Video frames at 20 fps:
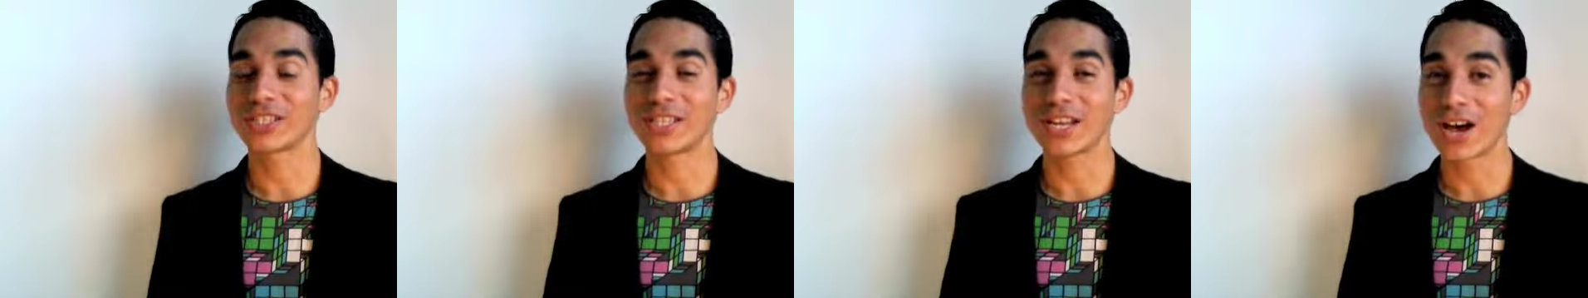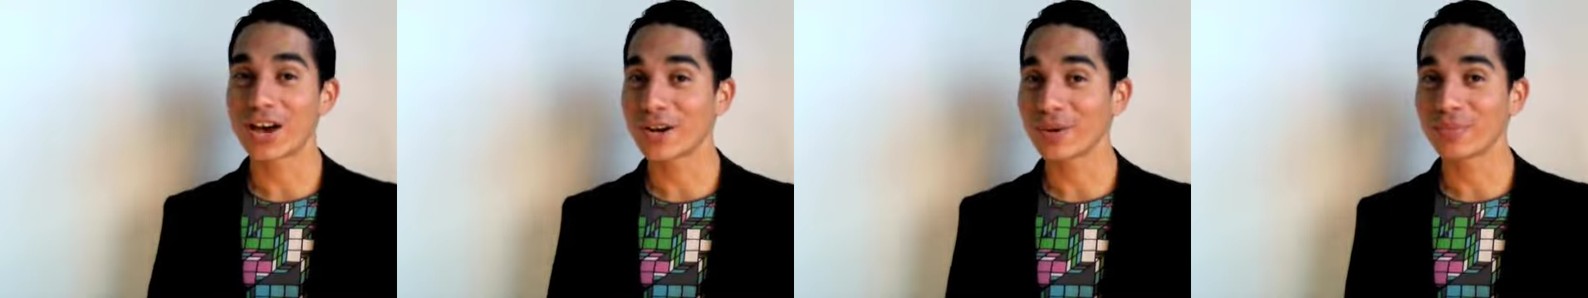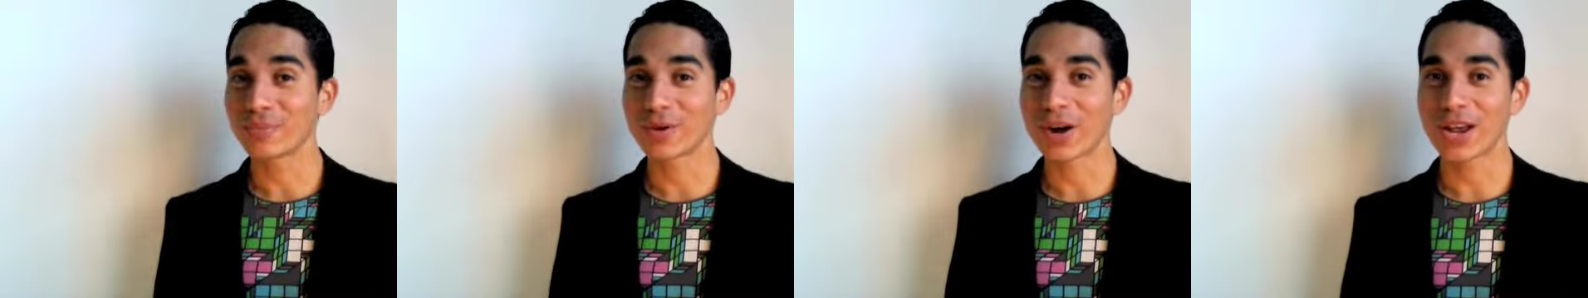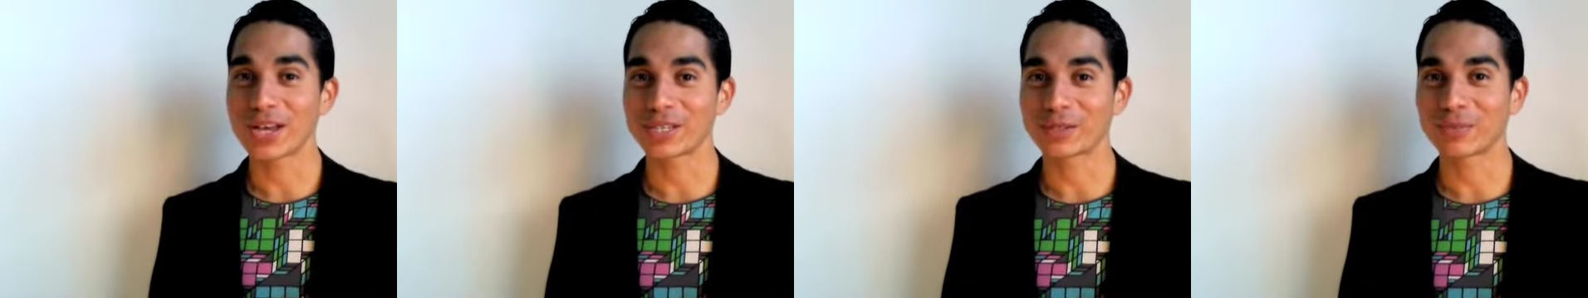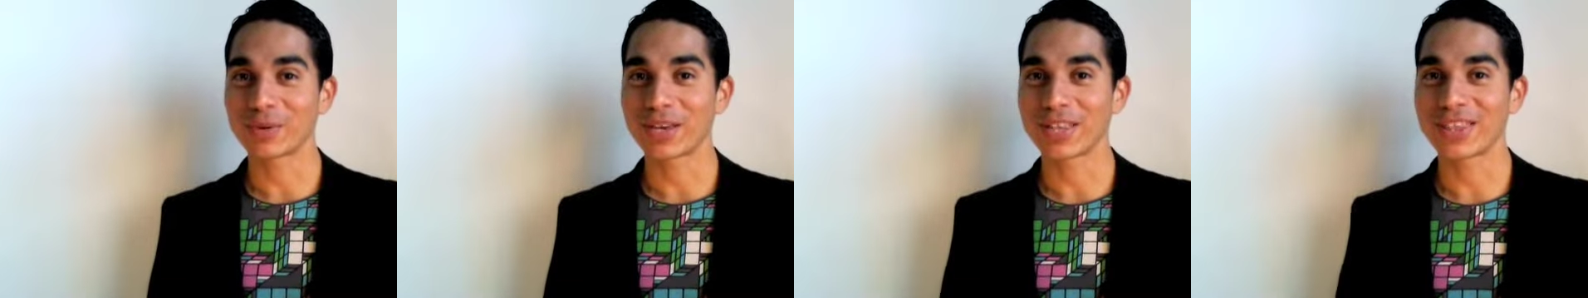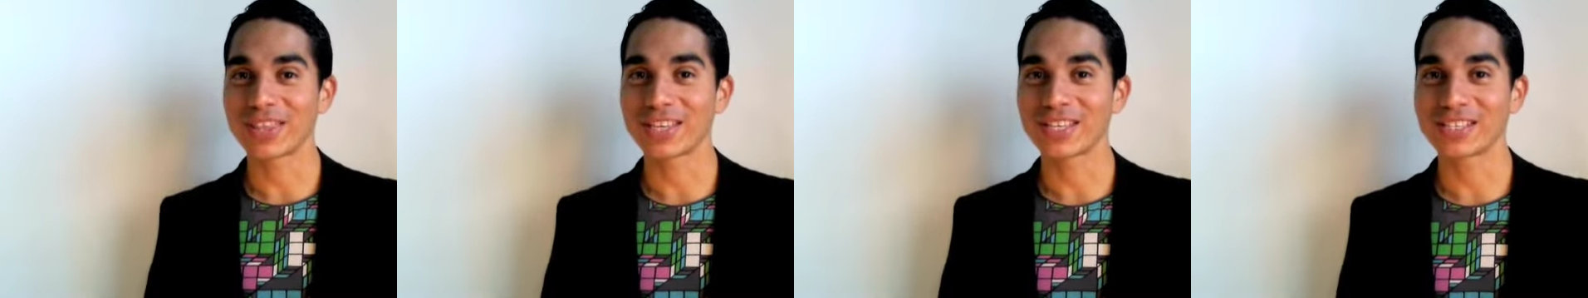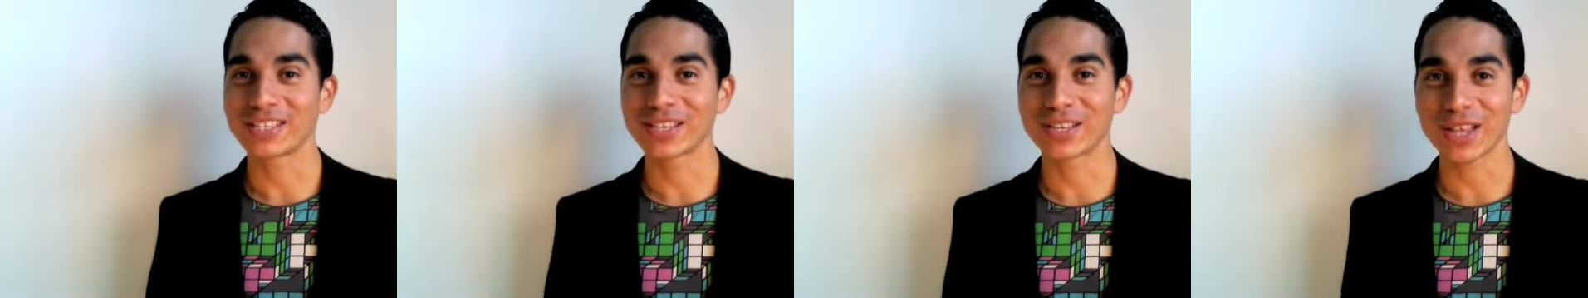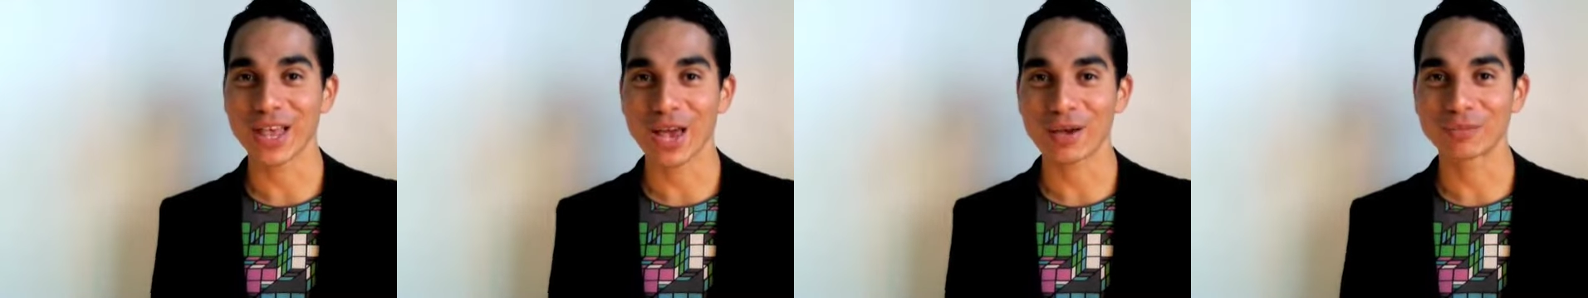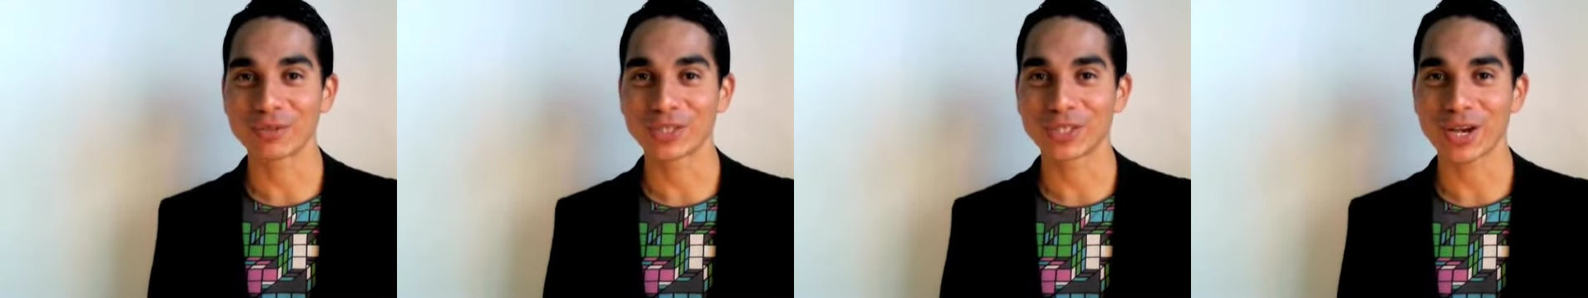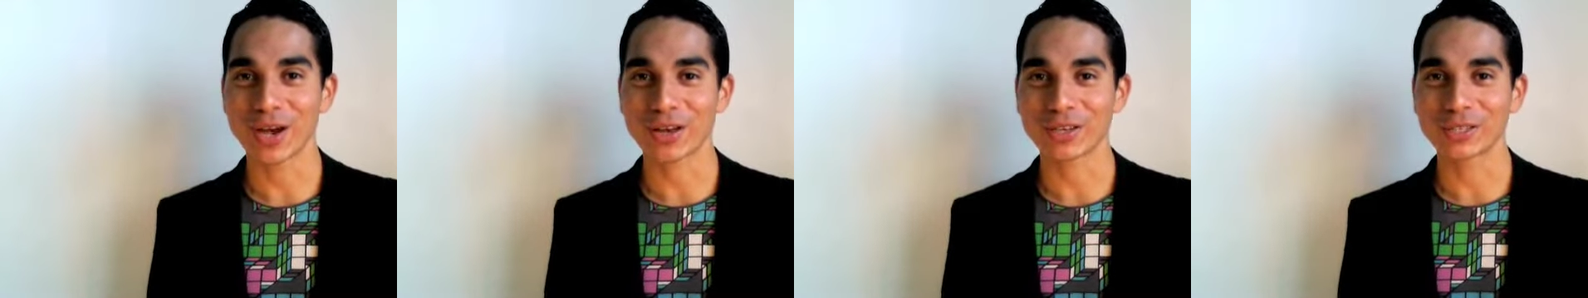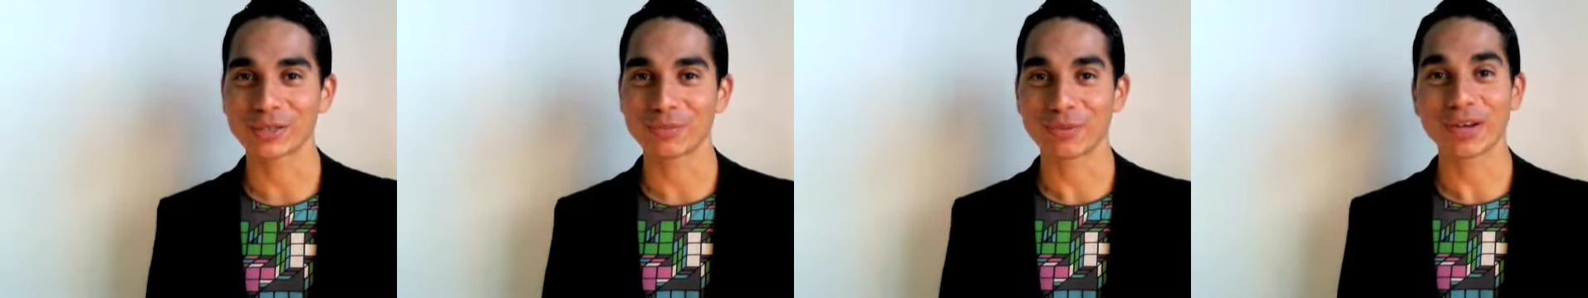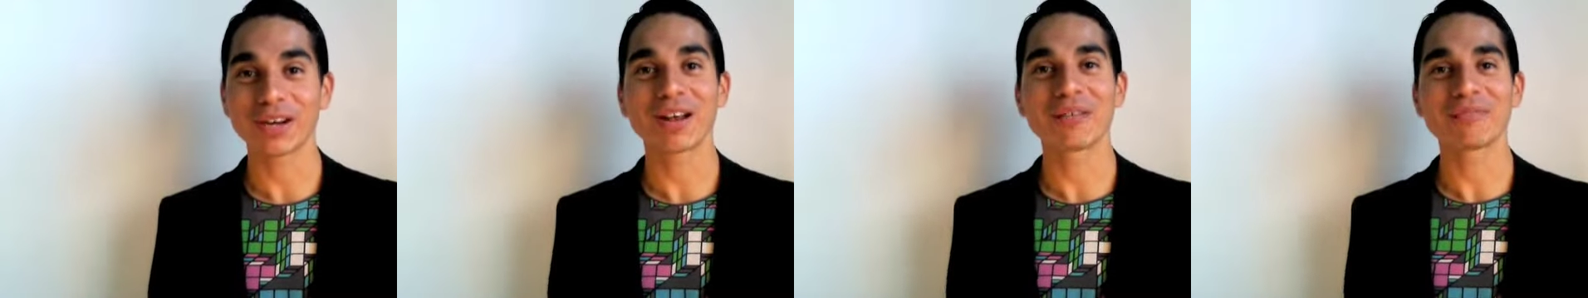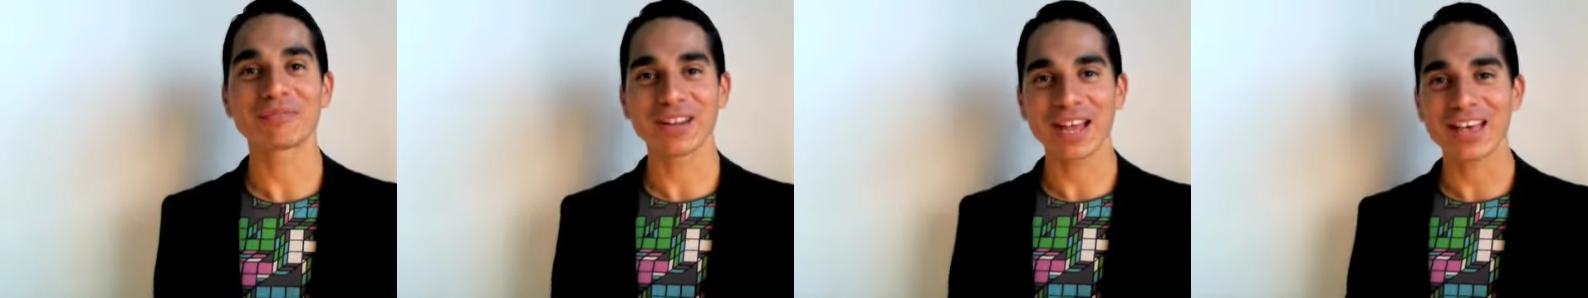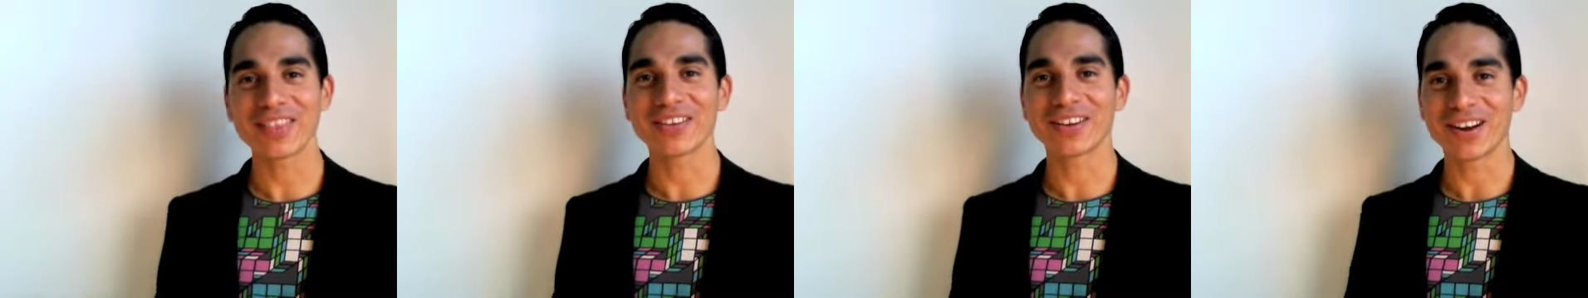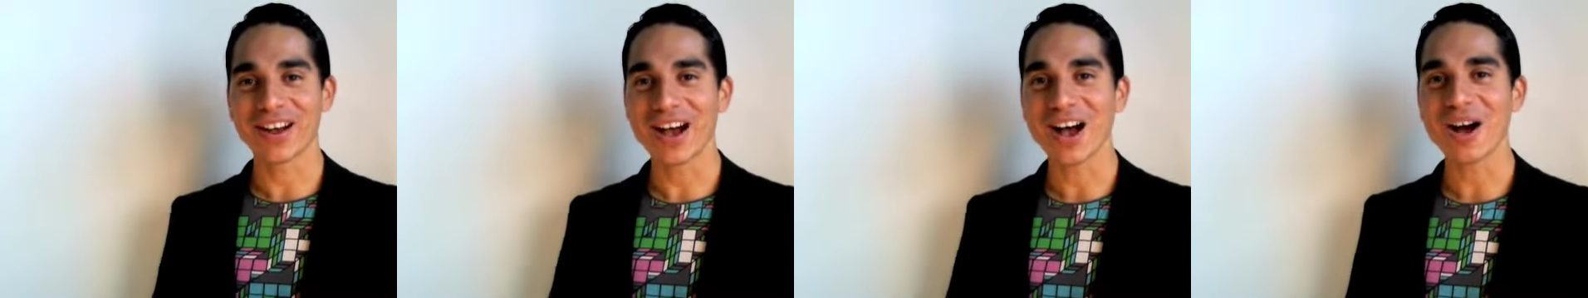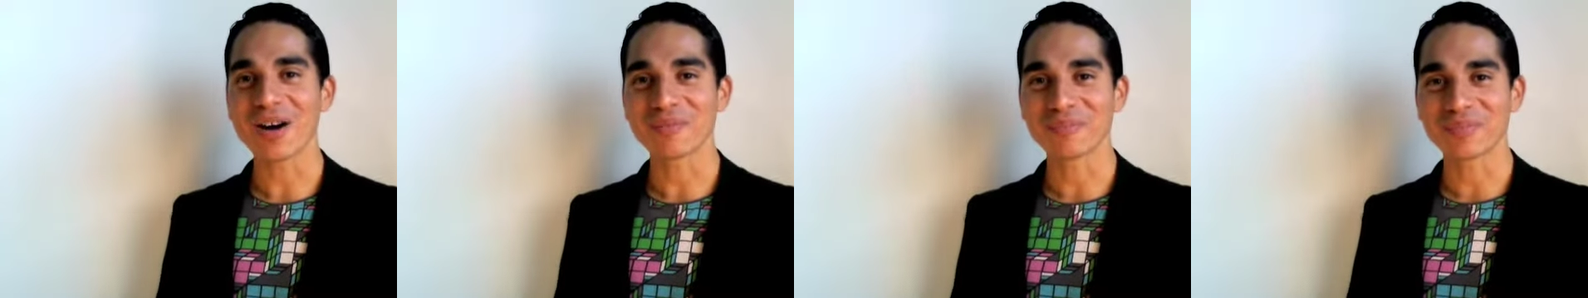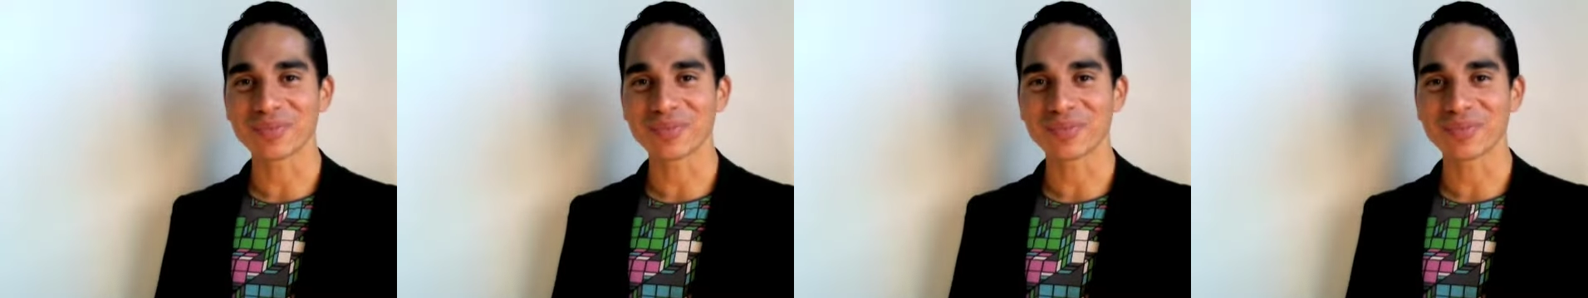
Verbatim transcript: not impressed by these glam shots, but I'm glad they're up.